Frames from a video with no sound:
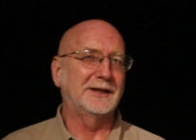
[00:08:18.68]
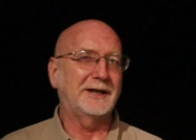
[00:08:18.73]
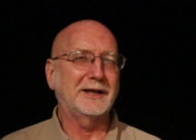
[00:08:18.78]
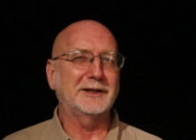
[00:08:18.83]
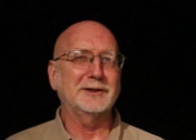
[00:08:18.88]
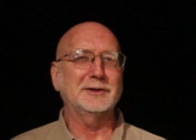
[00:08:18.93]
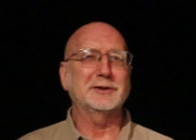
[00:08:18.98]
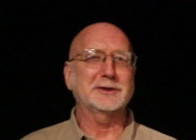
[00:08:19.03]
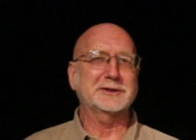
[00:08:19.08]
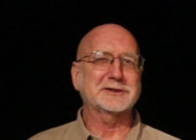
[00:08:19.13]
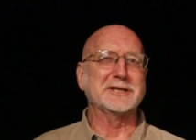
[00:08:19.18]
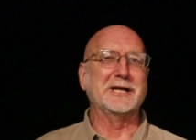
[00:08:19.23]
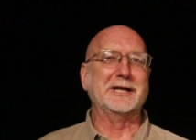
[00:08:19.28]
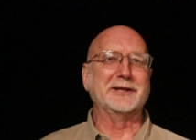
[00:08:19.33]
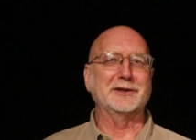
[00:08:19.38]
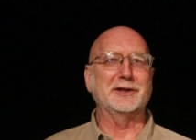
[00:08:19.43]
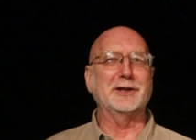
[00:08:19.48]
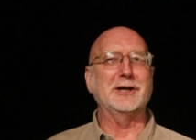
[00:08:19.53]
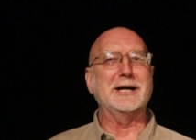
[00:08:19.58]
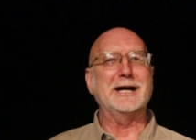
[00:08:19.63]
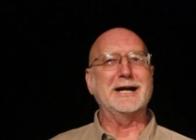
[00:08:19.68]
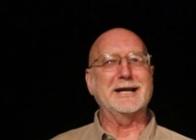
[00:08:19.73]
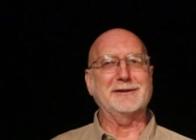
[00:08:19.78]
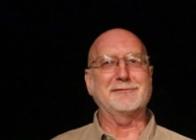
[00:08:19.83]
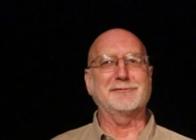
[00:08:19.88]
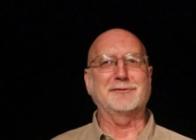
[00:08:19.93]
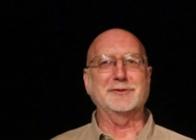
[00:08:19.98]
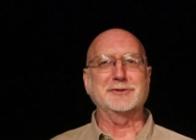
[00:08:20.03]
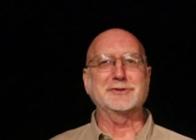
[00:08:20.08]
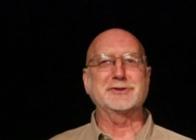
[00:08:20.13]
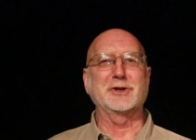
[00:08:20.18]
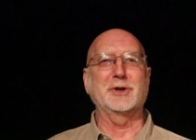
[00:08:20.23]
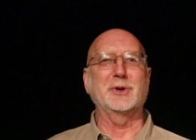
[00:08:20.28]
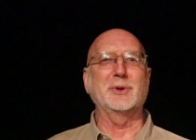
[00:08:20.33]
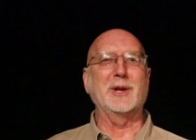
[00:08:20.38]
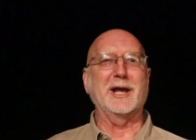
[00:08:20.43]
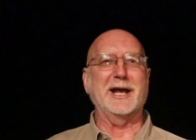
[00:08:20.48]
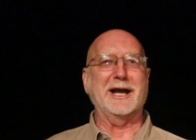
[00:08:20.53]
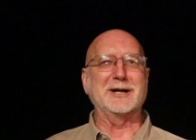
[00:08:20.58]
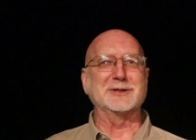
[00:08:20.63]
I looked online for
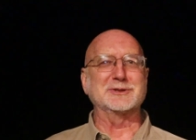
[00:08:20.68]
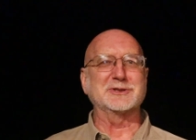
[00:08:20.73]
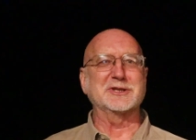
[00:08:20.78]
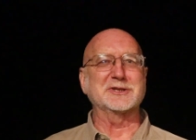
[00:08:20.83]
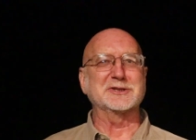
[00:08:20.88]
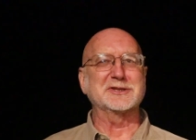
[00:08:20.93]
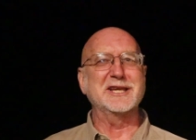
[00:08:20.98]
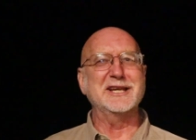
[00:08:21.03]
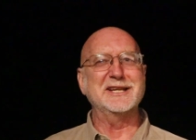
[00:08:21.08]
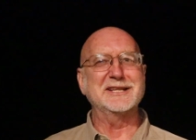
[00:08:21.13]
toad houses,